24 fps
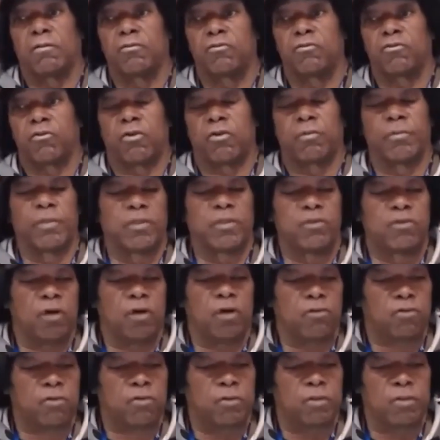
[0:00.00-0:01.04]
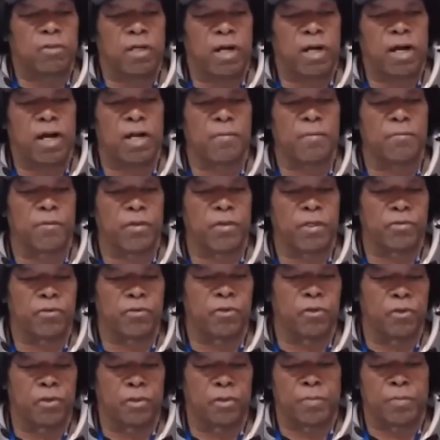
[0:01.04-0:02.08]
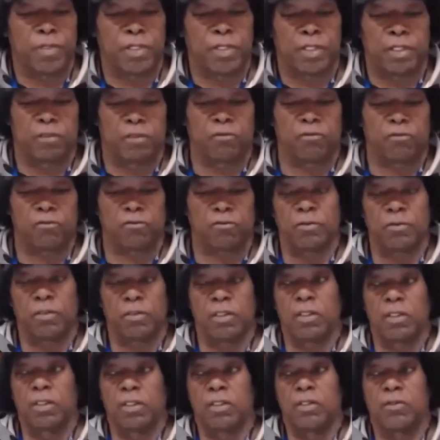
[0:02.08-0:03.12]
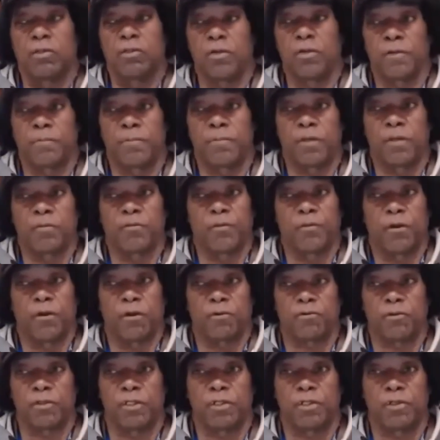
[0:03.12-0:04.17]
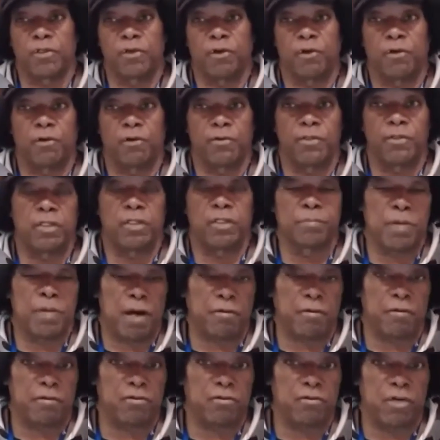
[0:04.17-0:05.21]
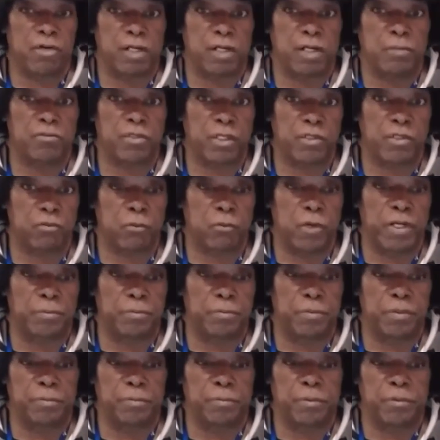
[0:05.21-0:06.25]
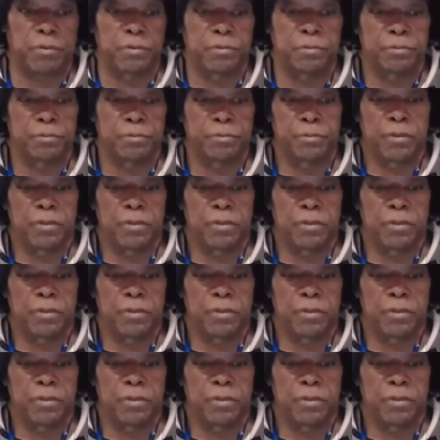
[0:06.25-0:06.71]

German-Dutch hybrid Europeans who have been falsely called in modern times as white people,